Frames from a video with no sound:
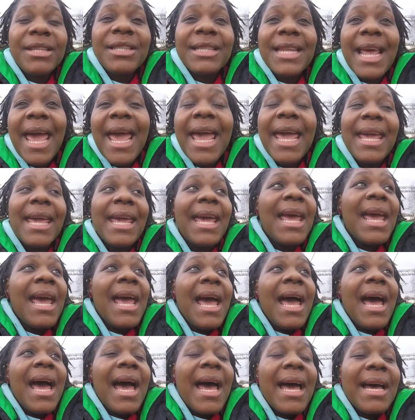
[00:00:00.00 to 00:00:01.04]
day.
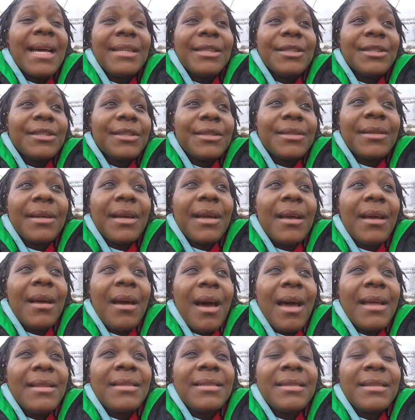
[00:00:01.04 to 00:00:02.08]
And
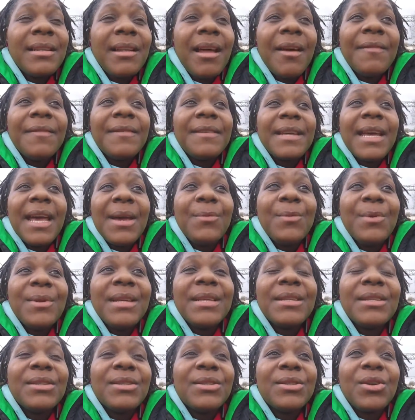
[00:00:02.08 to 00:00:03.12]
I just loved it, and we
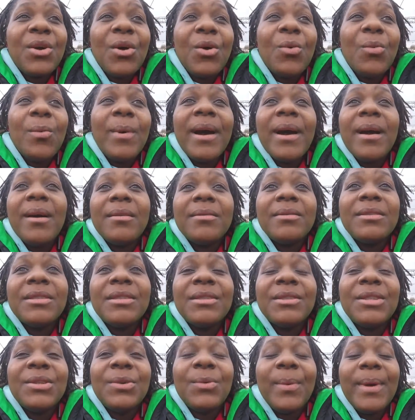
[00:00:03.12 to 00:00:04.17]
did so well
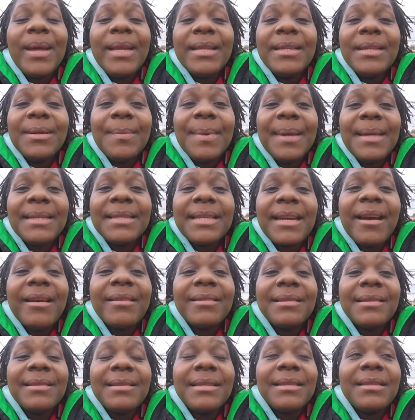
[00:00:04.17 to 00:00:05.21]
to win, to beat
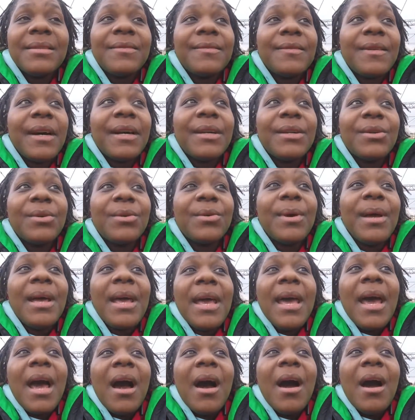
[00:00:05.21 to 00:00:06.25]
Saracens in the final.
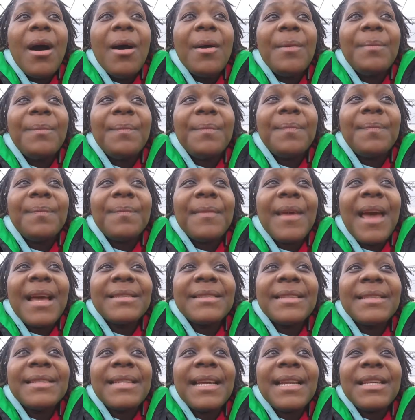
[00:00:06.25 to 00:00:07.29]

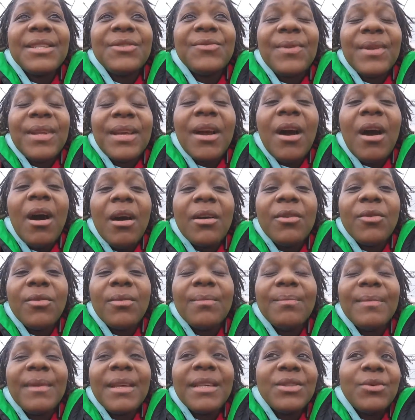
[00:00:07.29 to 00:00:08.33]
As I said, it's really hard.
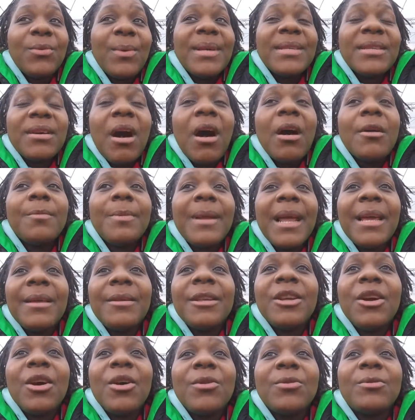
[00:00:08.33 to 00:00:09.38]
It's always hard
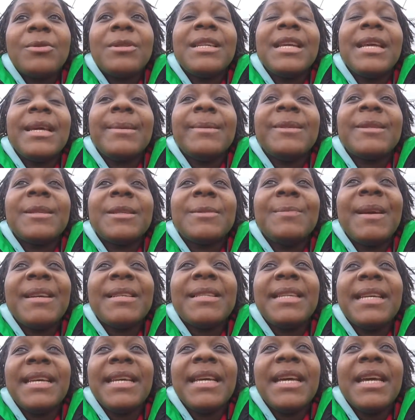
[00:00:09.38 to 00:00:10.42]
playing your old teams,
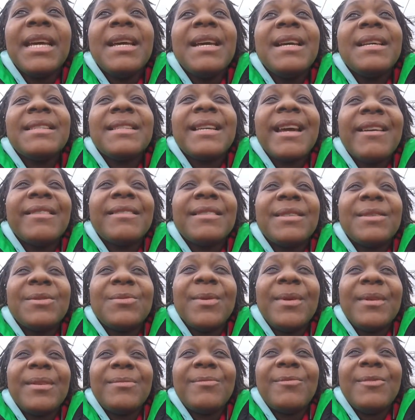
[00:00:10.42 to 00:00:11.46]
especially Saracens,
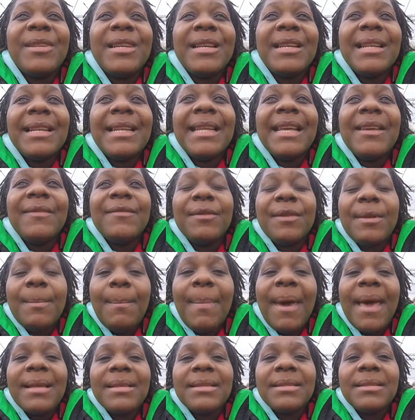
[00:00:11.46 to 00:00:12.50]
when we didn't leave on the
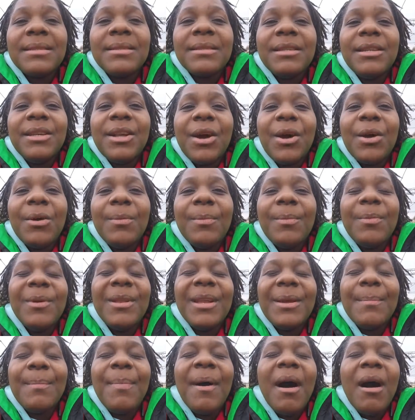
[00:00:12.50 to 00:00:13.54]
best, you know, we
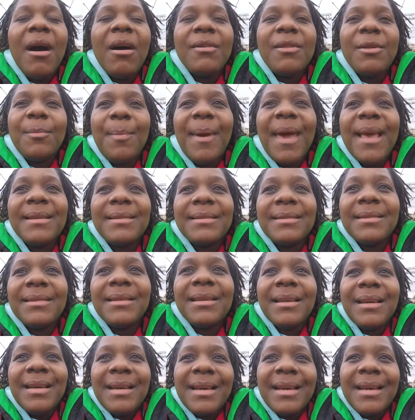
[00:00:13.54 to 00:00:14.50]
didn't part on the best